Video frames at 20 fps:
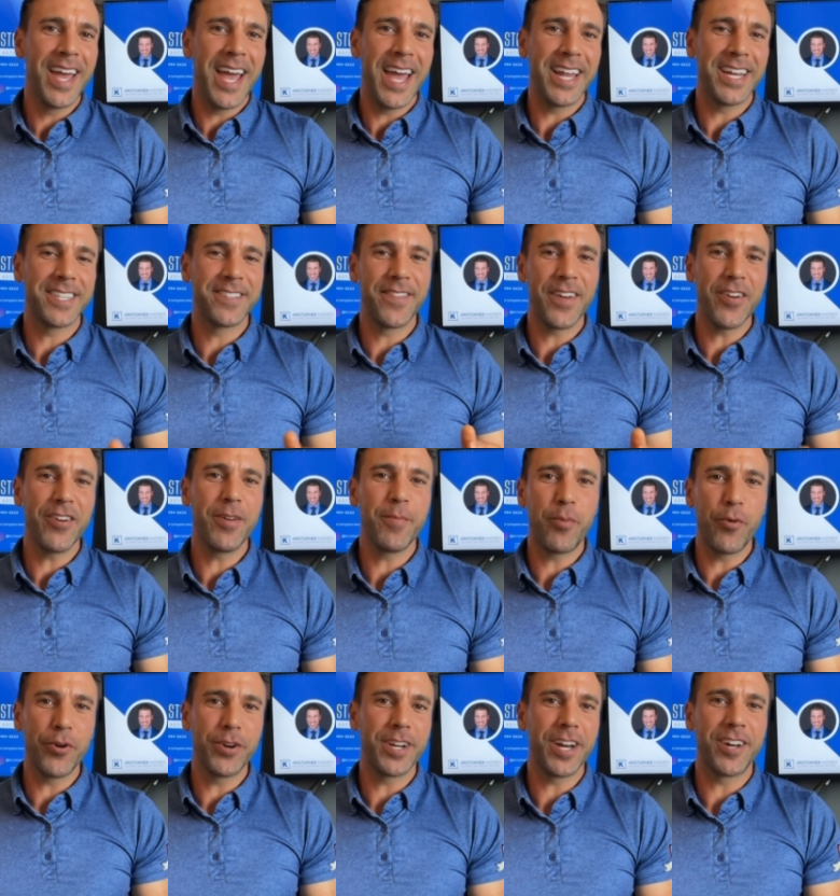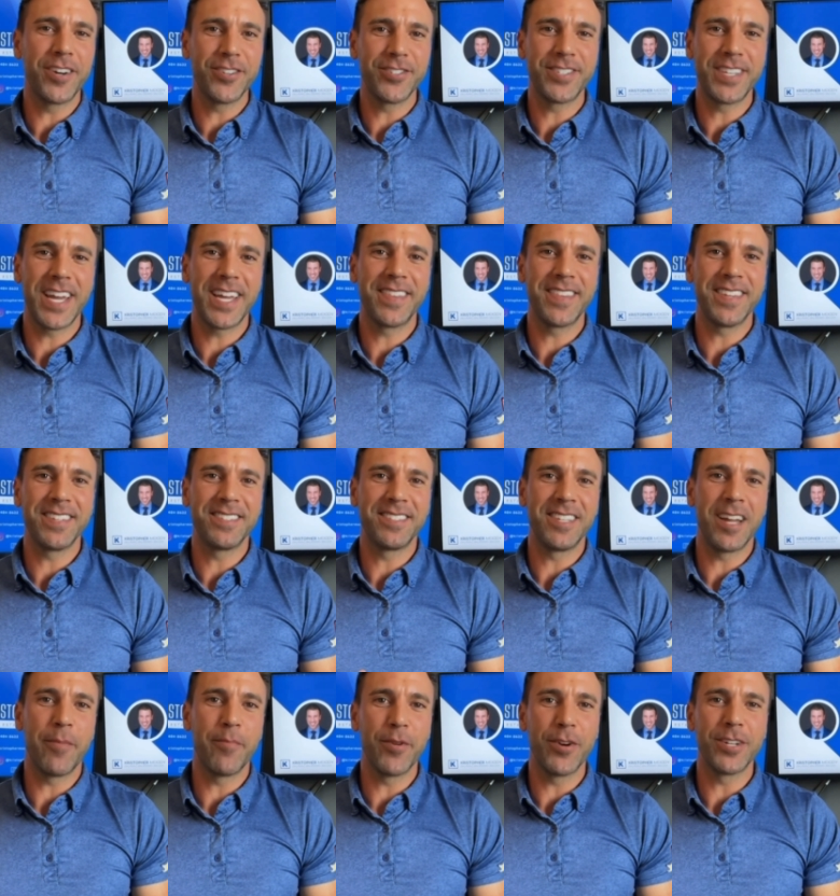and it's very important to understand these
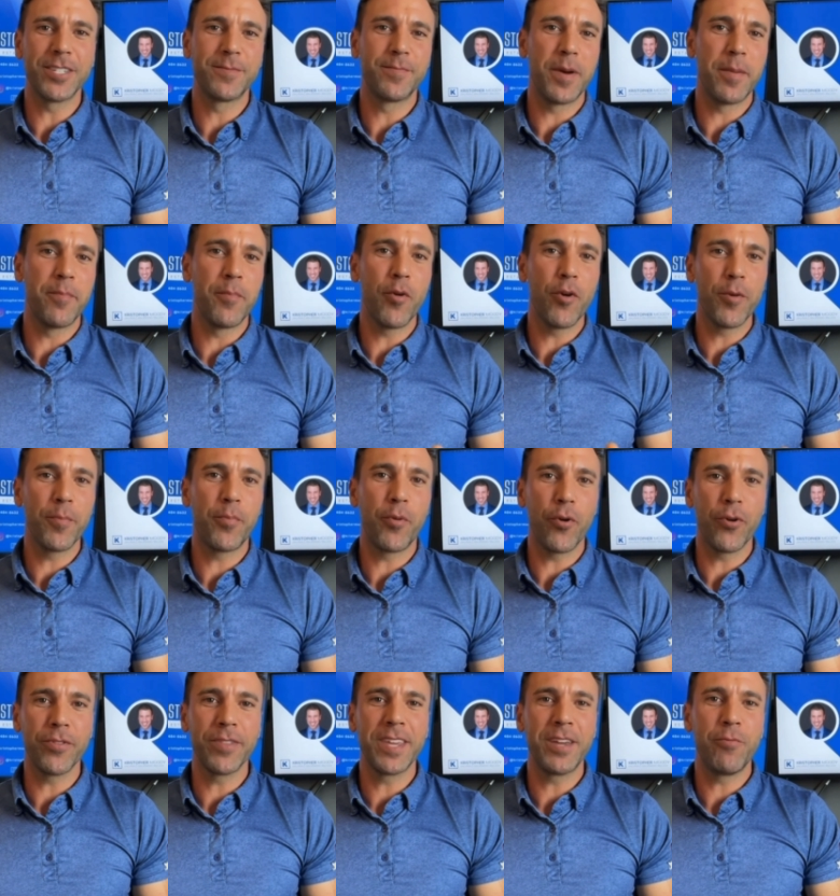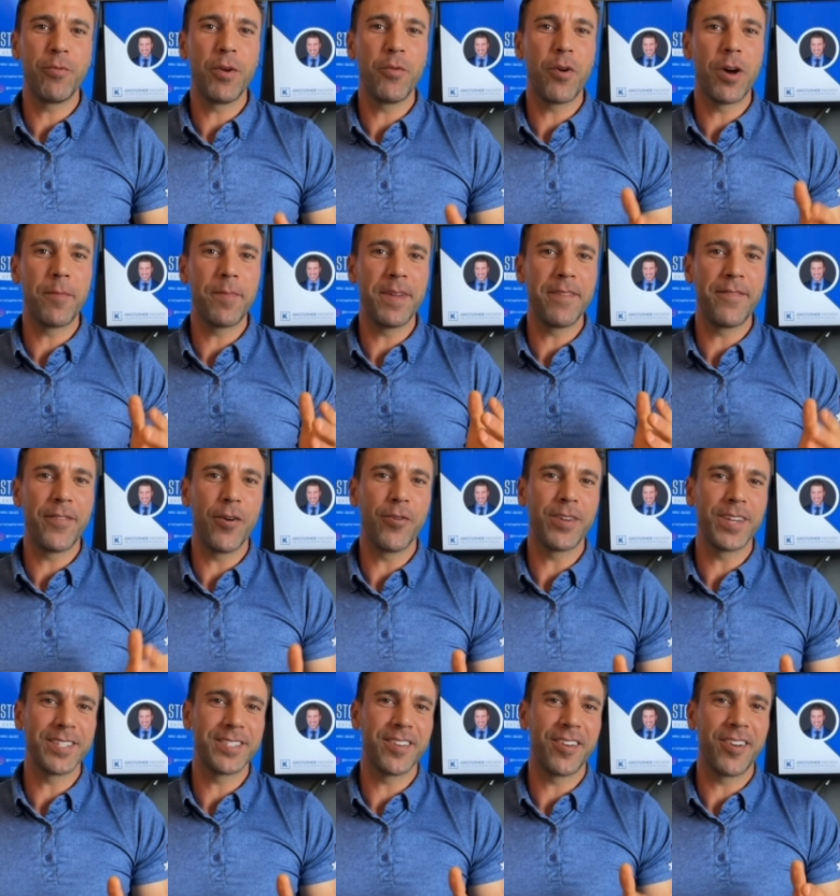numbers, but more importantly, we want to be
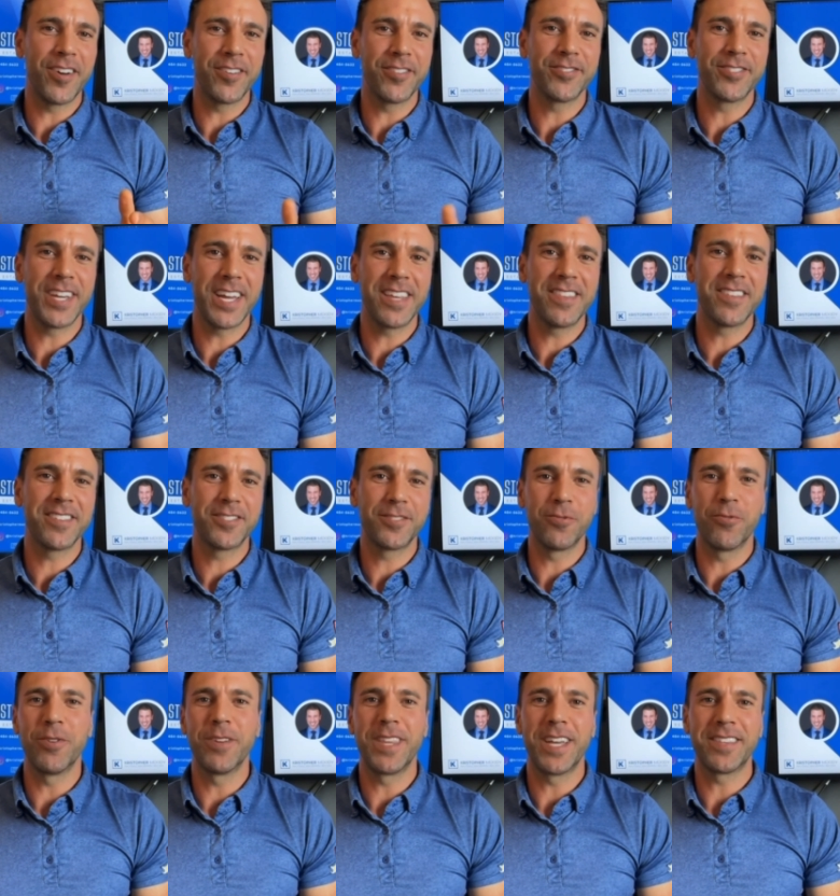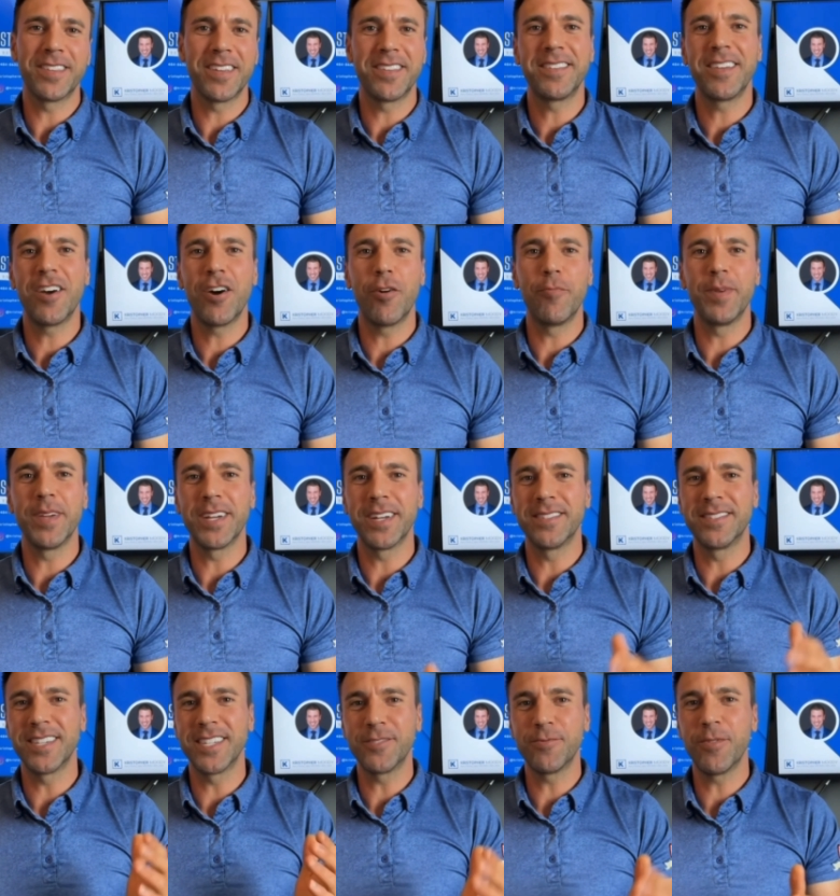focused on understanding the story that they tell,
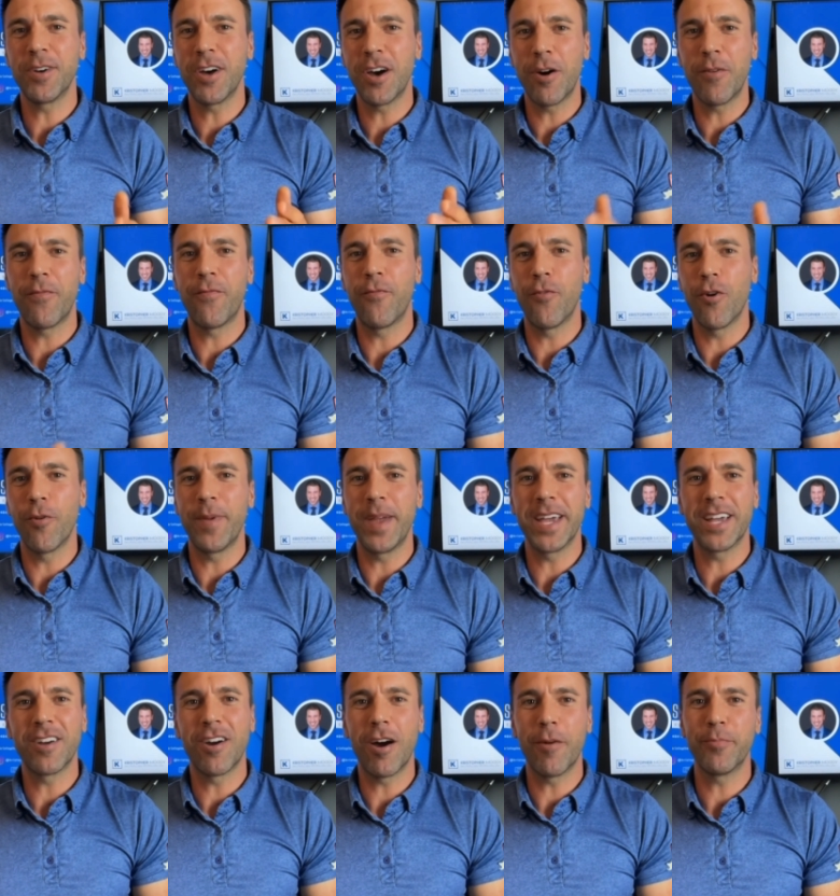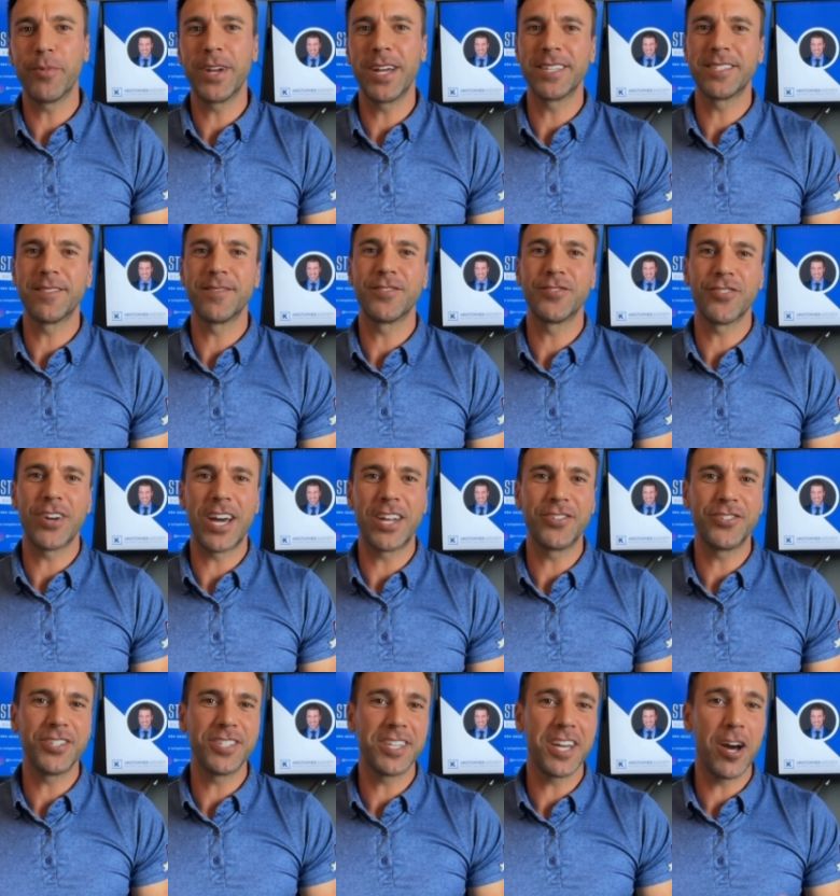because this will help form a comprehensive
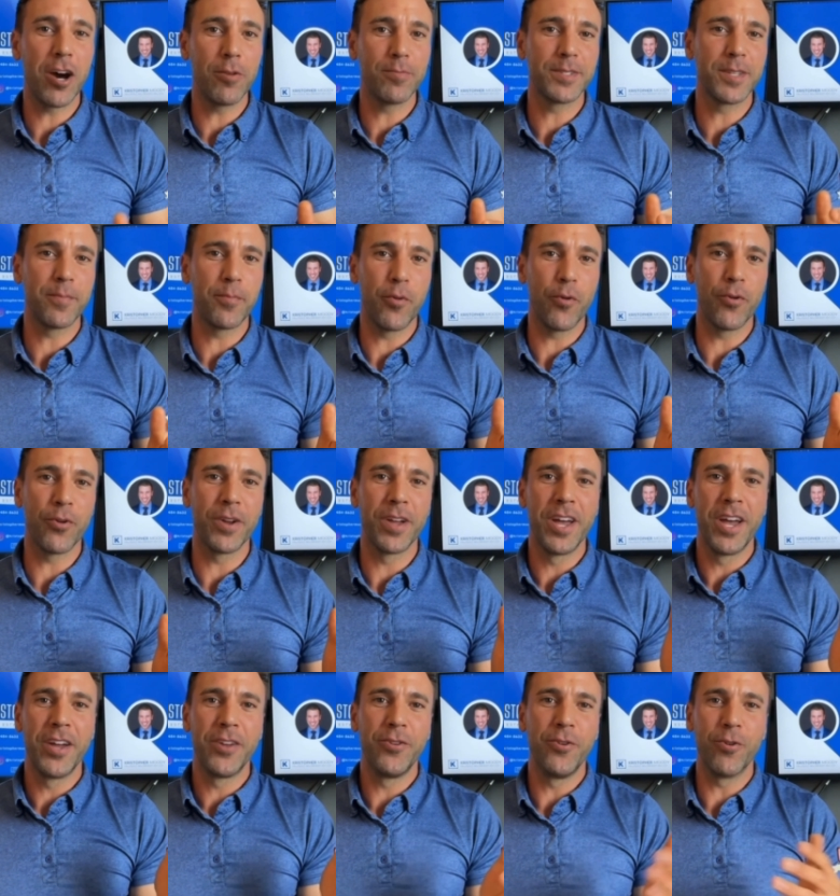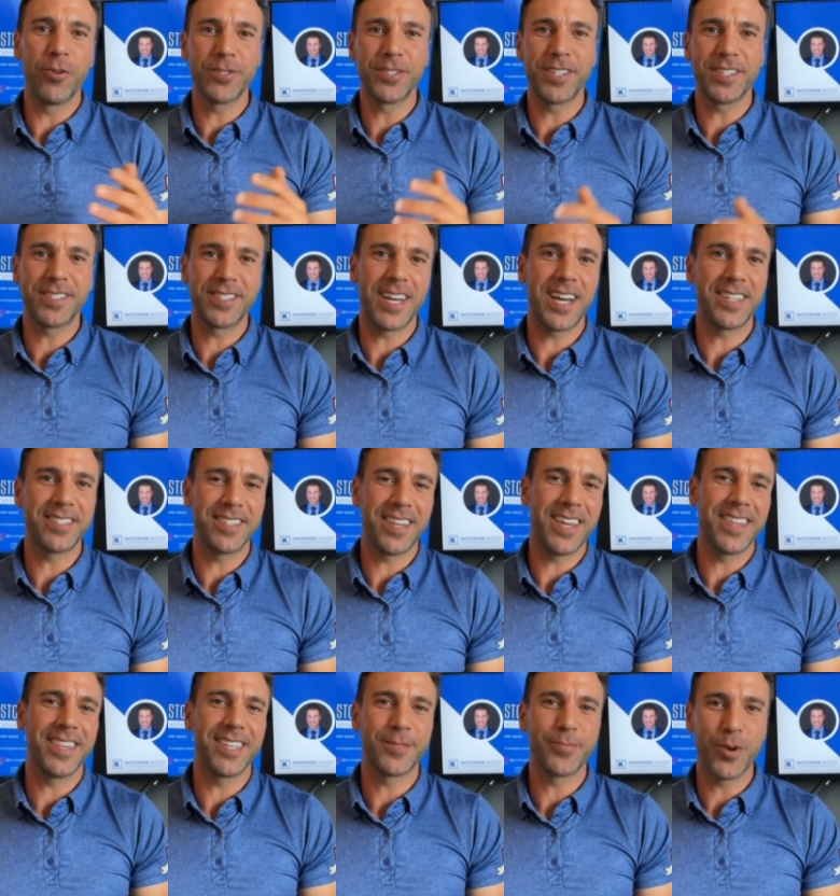strategy to help support your success
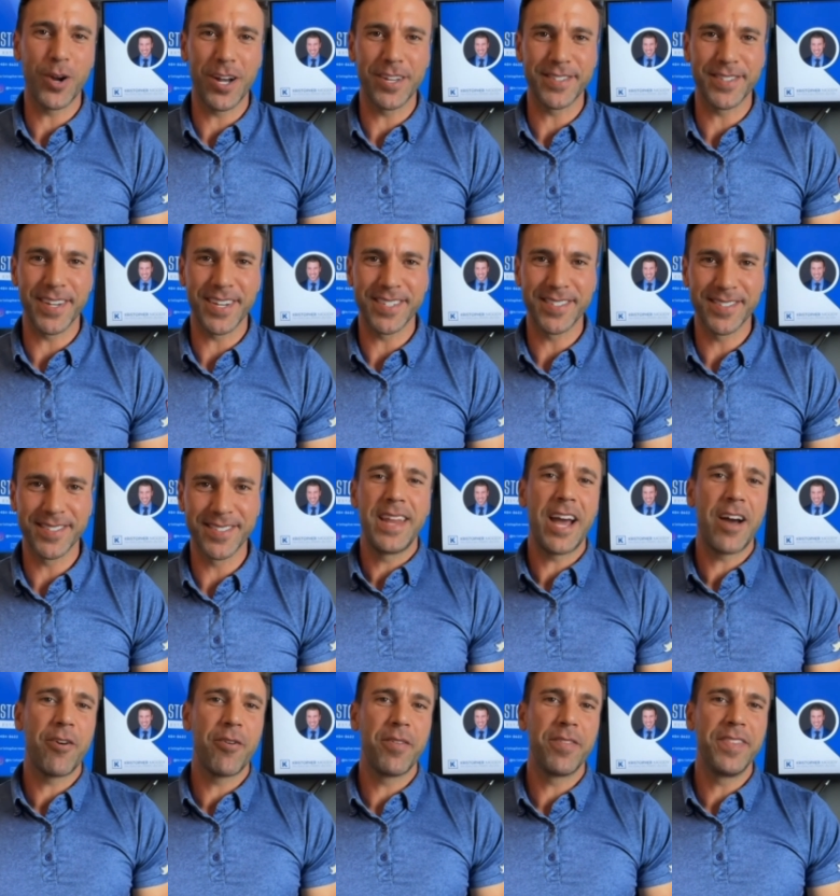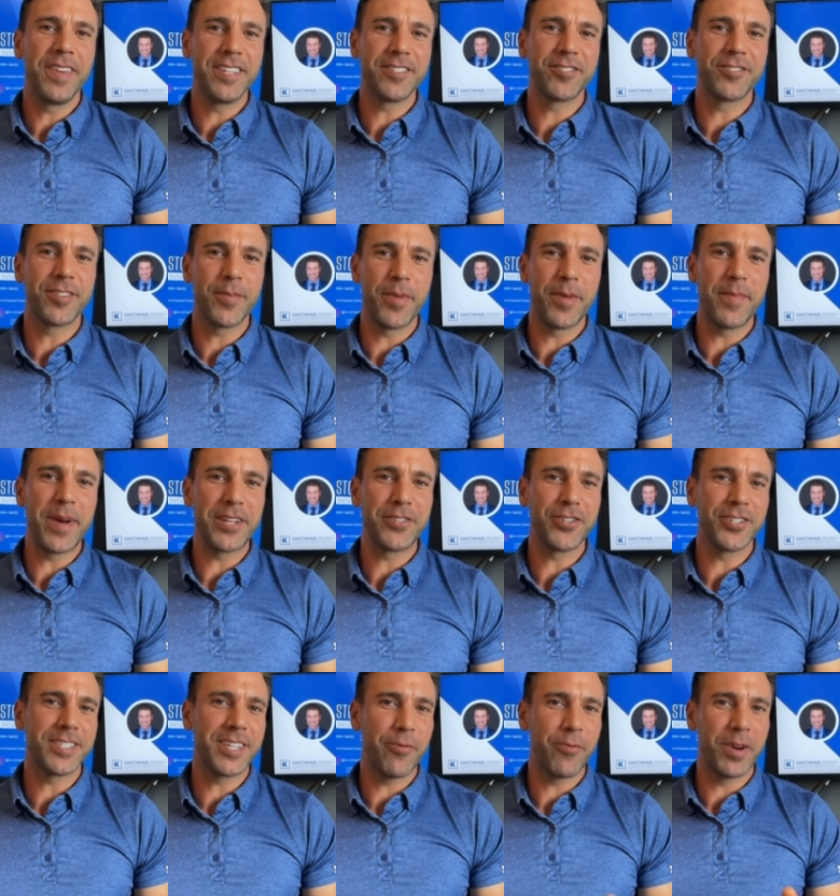in this process. Now, these are some of the
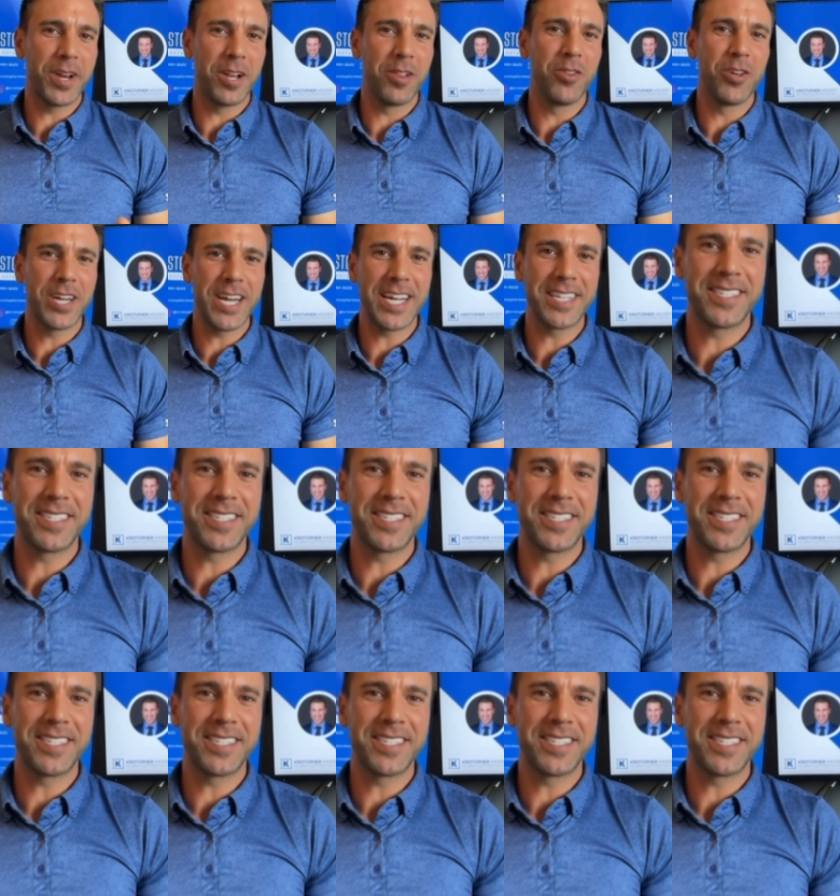metrics that we're going to look at